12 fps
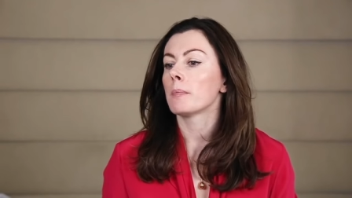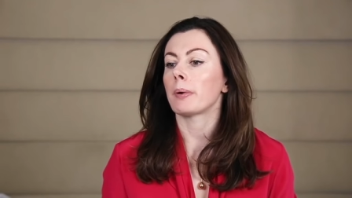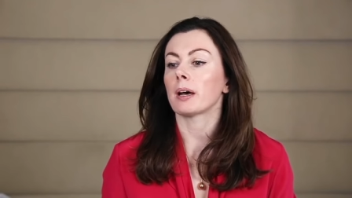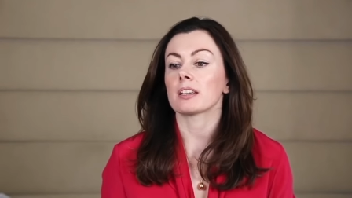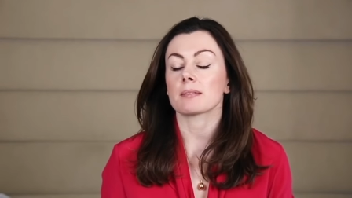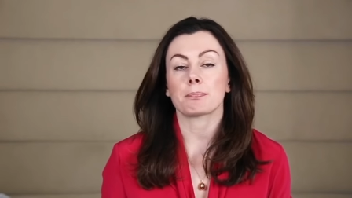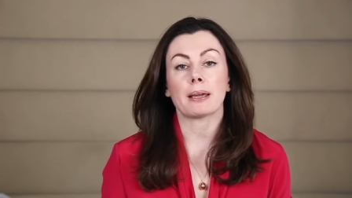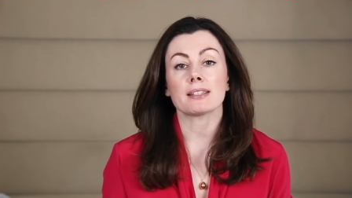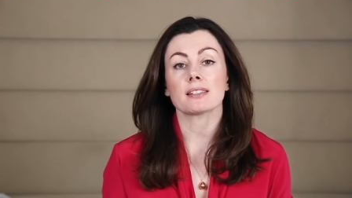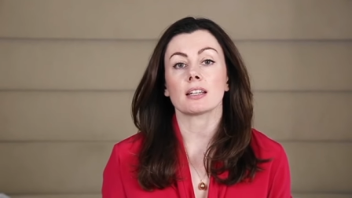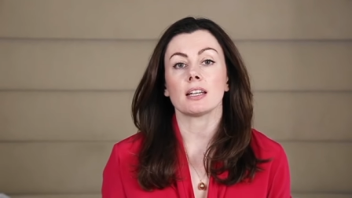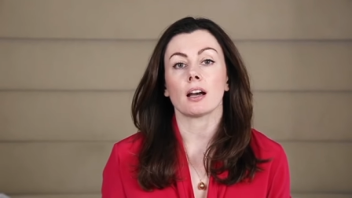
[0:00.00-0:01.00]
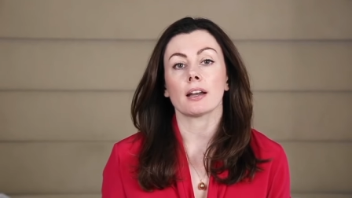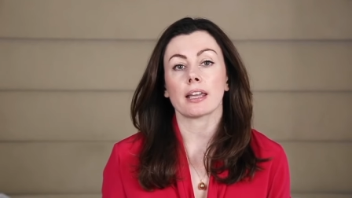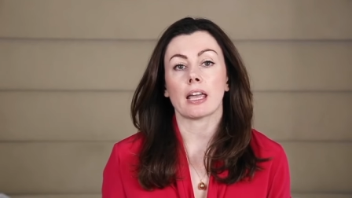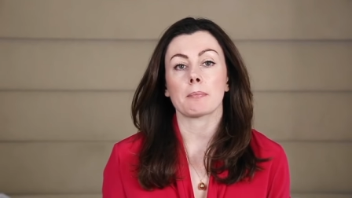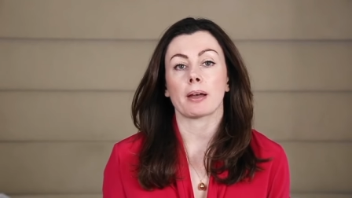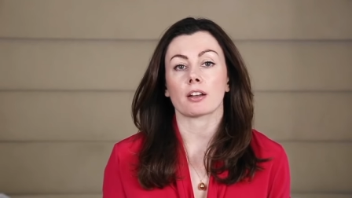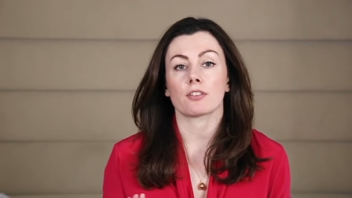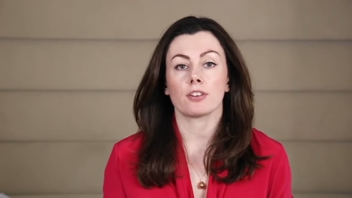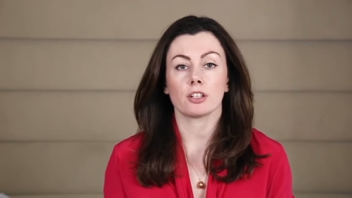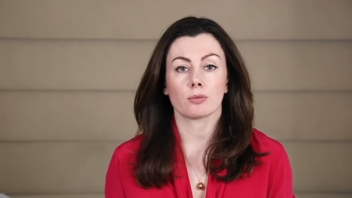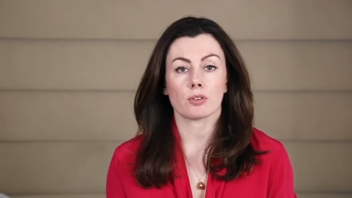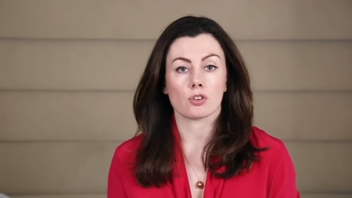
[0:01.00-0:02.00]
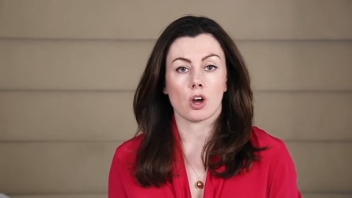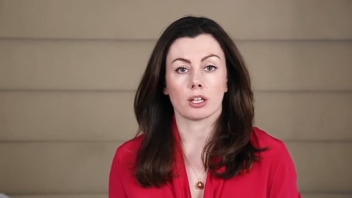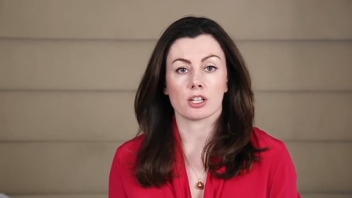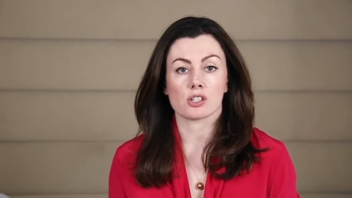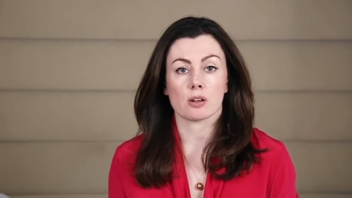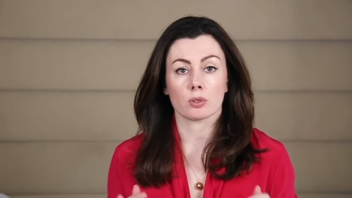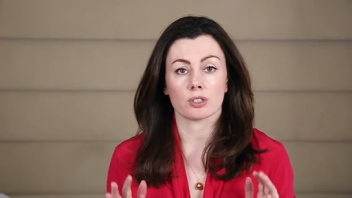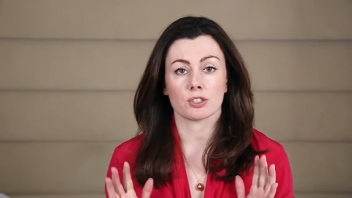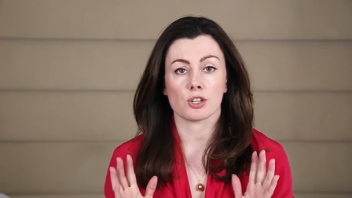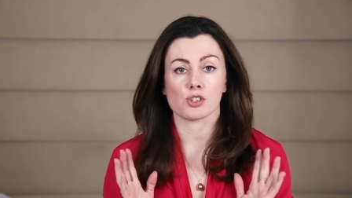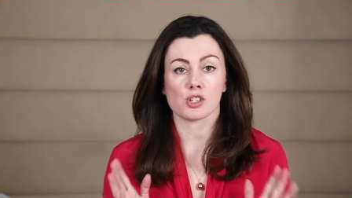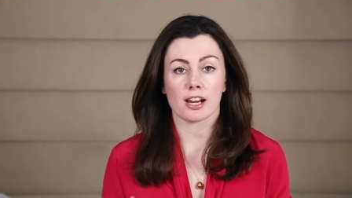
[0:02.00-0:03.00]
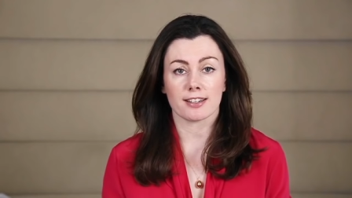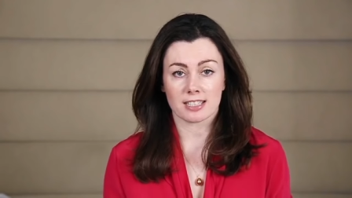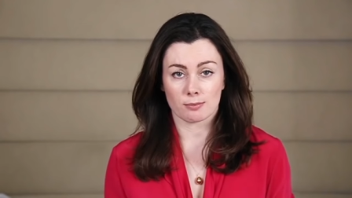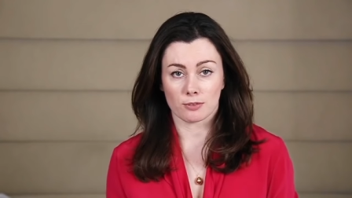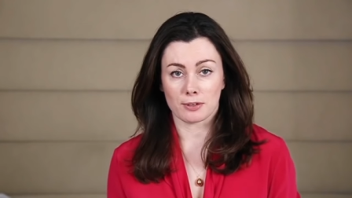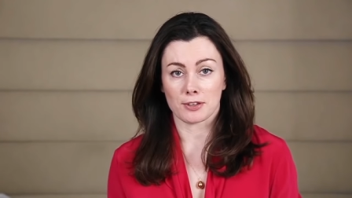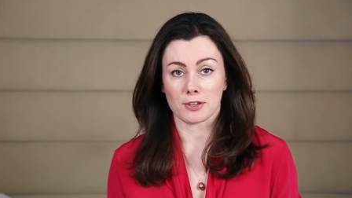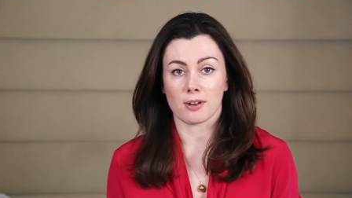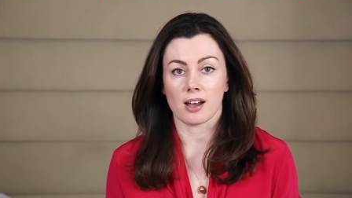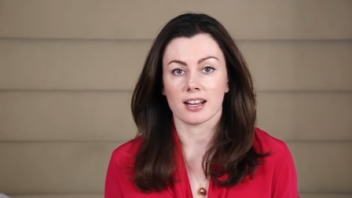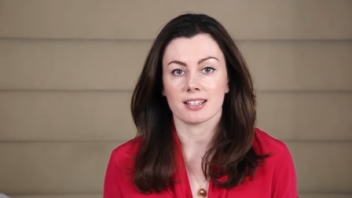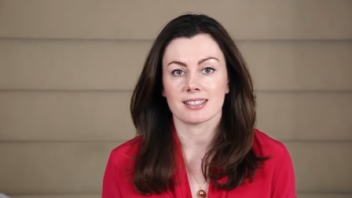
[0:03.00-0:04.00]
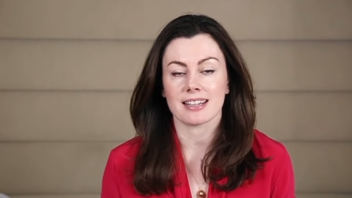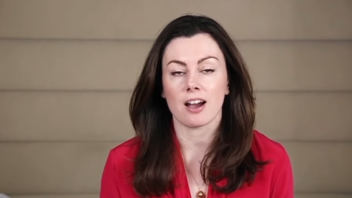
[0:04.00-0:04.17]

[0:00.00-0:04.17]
But basically, I came back filled with knowledge and I wanted to share some of it with you guys.